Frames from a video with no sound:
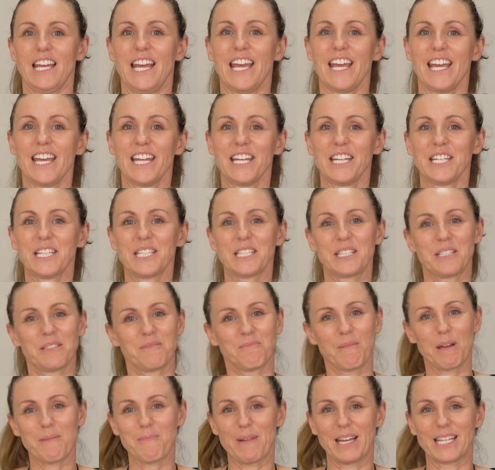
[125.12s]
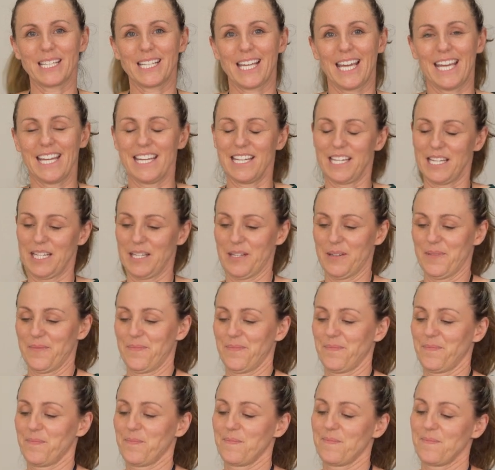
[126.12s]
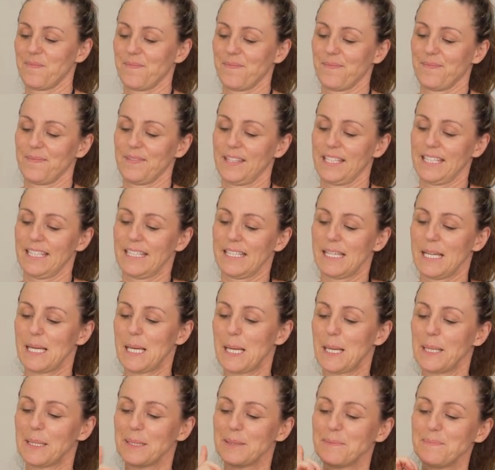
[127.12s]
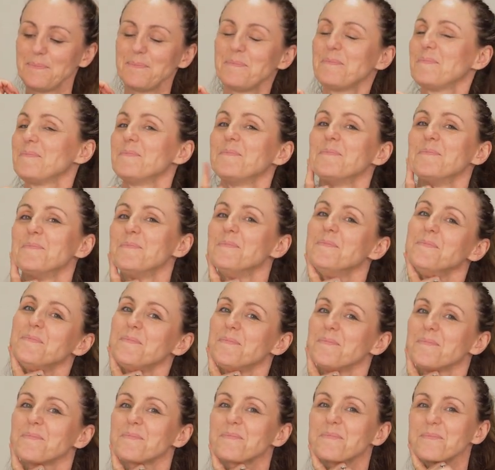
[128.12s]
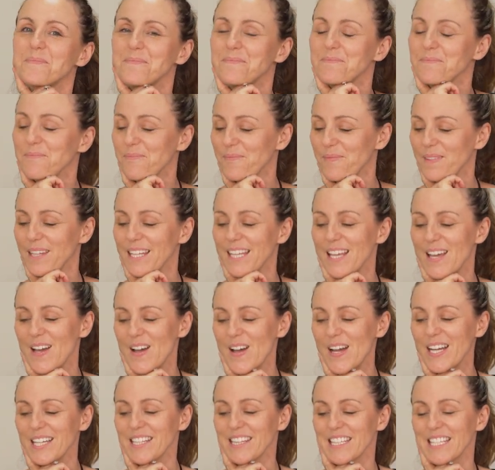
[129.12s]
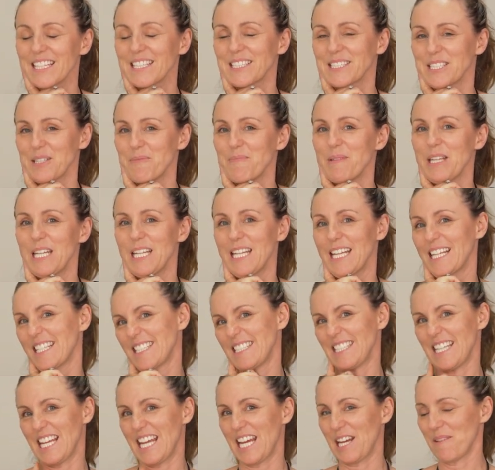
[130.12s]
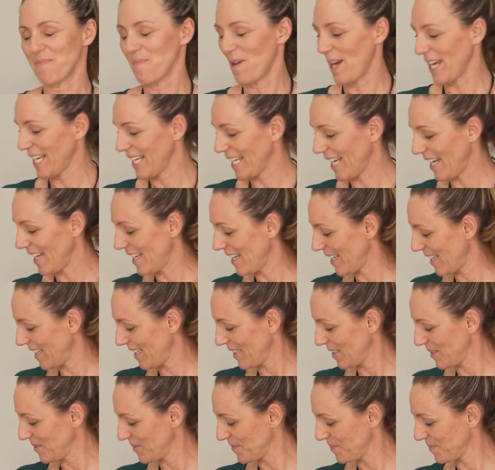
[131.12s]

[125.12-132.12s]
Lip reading: and my mud cake. I think somebody needs to eat my cake.